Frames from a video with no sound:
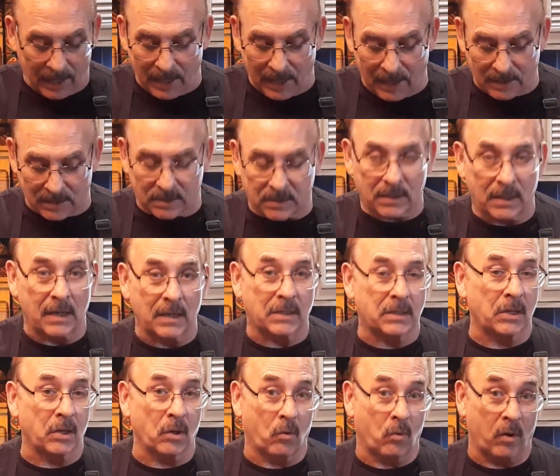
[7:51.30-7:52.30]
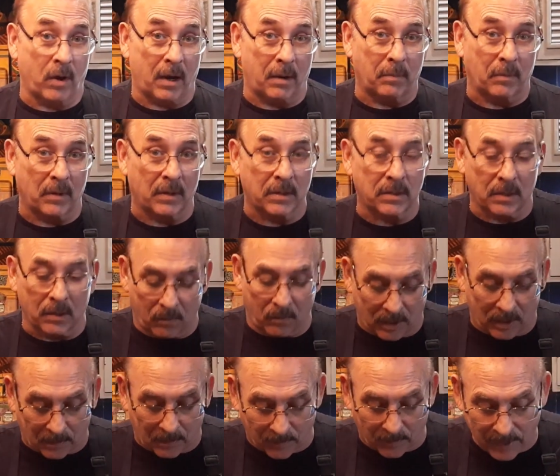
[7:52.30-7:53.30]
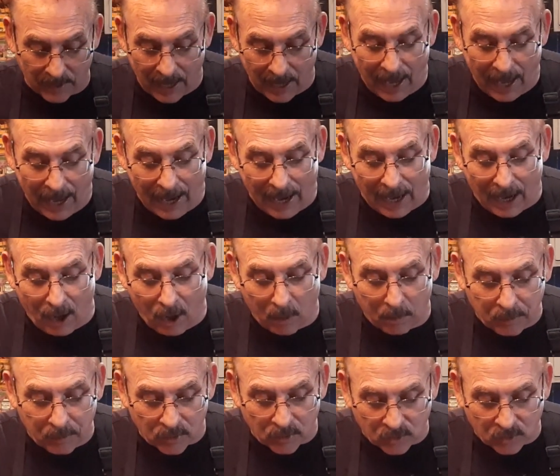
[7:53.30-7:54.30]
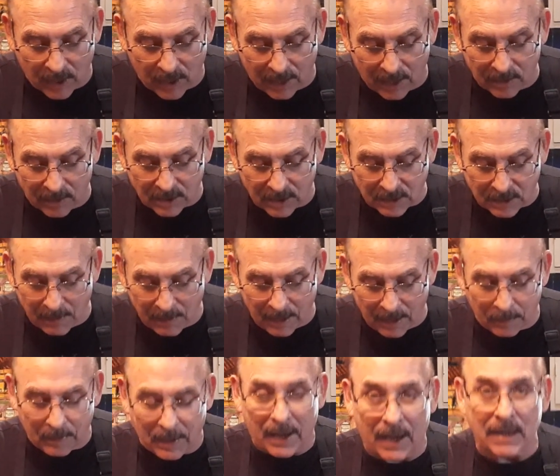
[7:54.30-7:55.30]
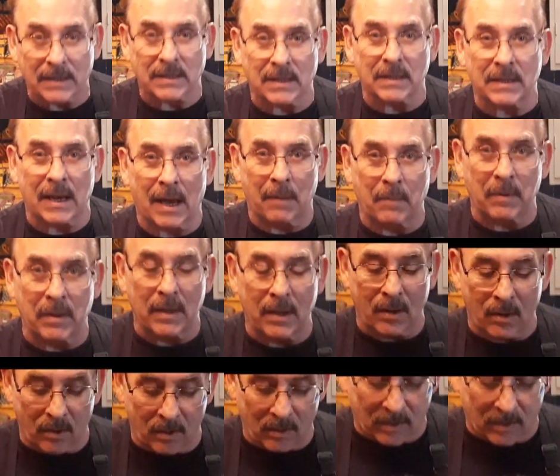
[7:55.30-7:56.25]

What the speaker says: It's incredible. It's incredible. I hope you'll try this tomato pie. It's the time of year